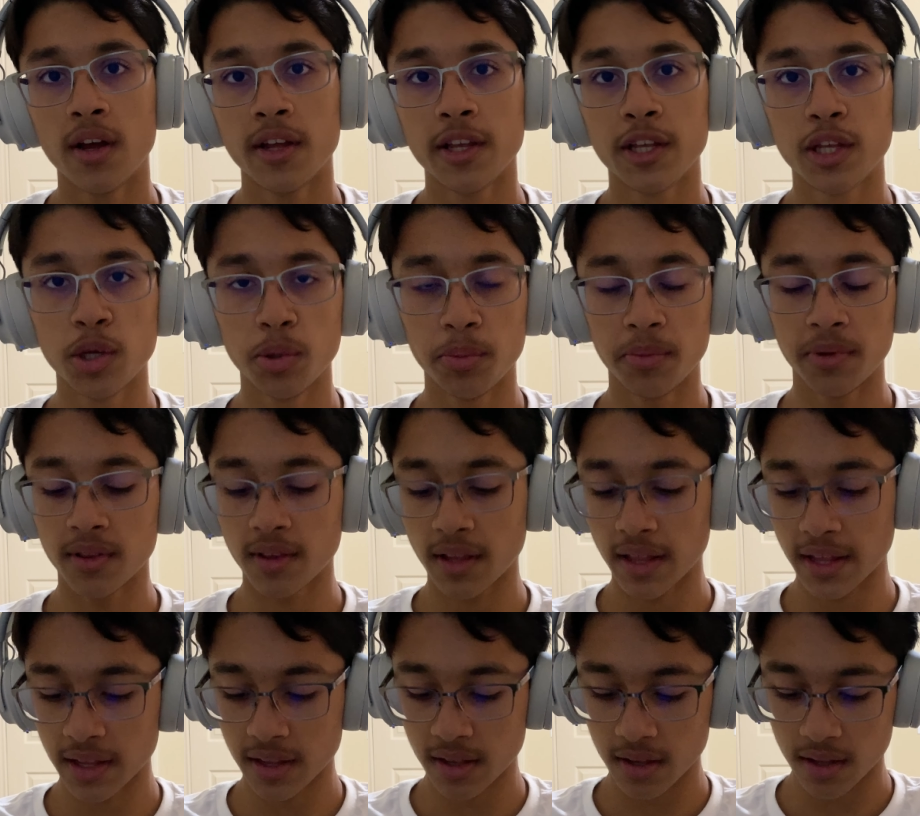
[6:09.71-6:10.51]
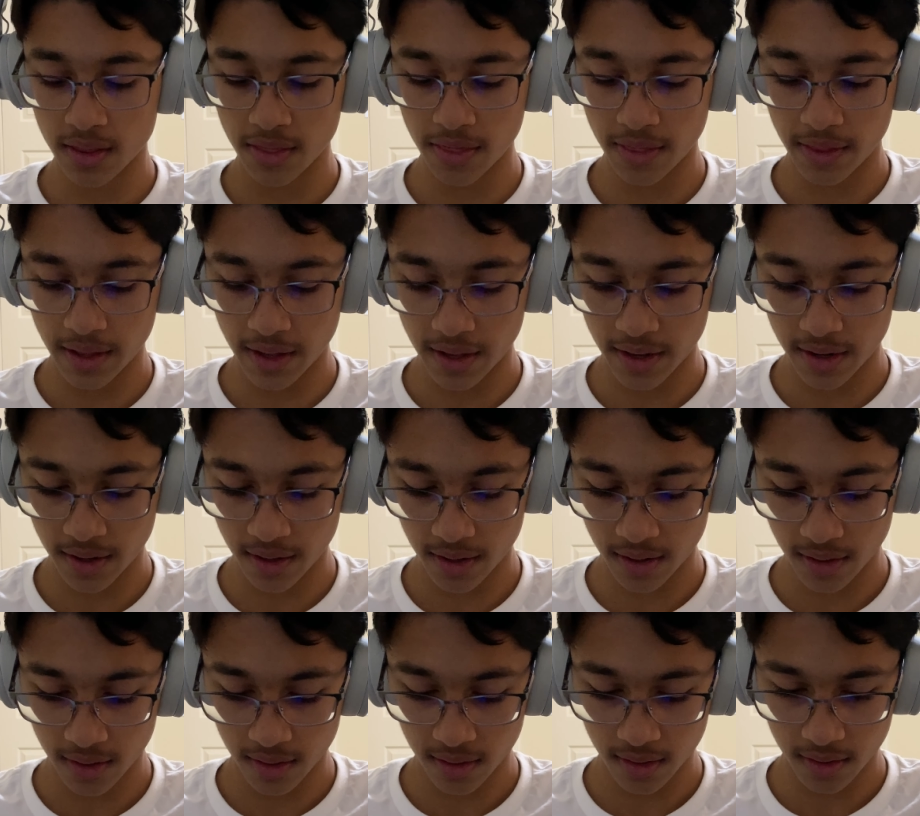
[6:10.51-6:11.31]
human-like than
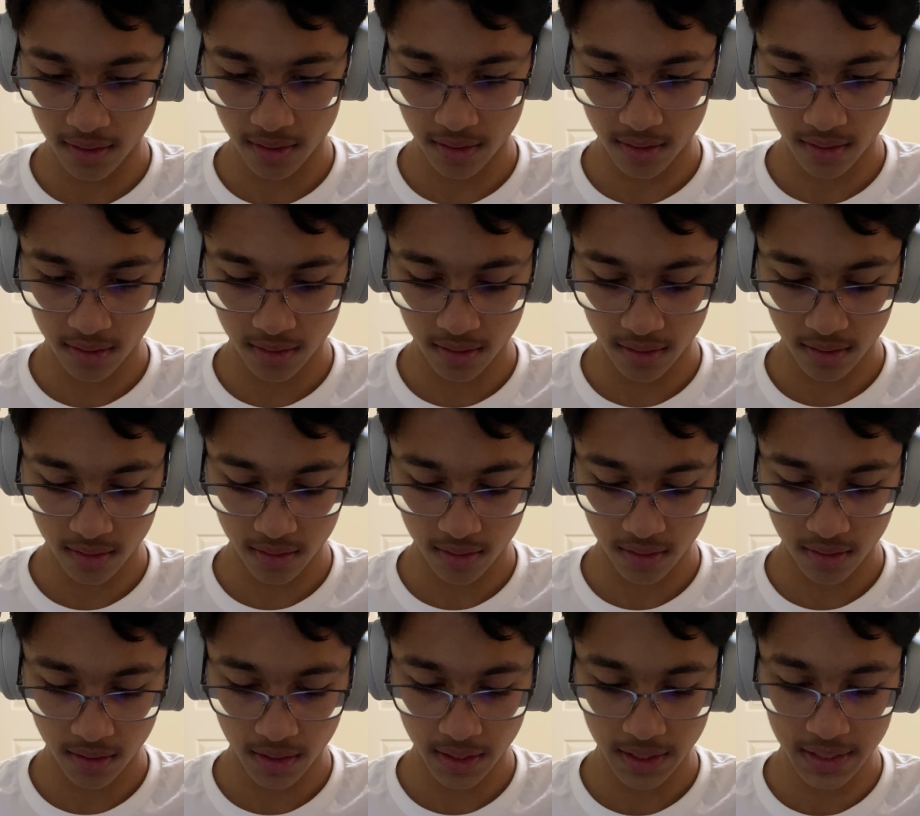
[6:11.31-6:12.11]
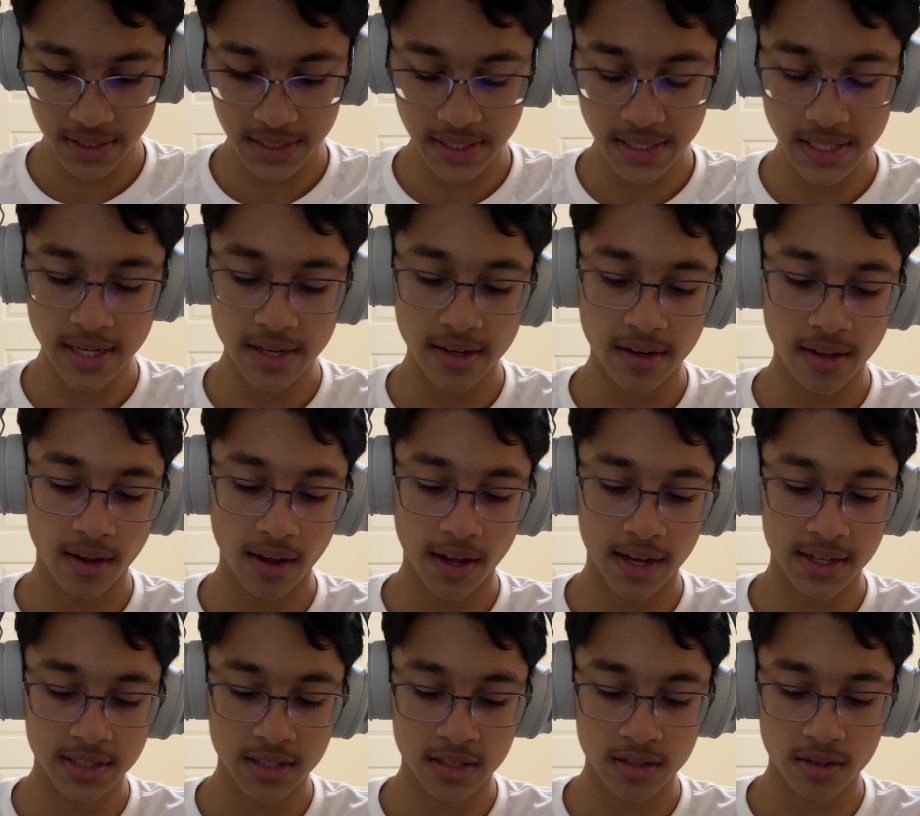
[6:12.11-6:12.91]
it did
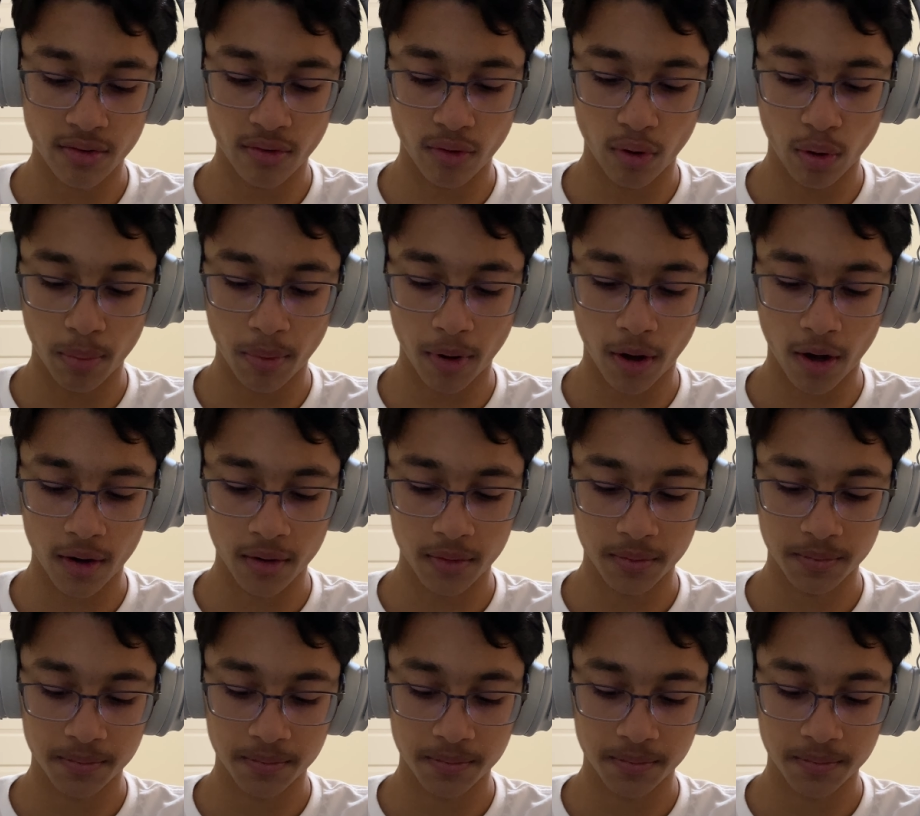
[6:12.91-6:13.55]
as a robot.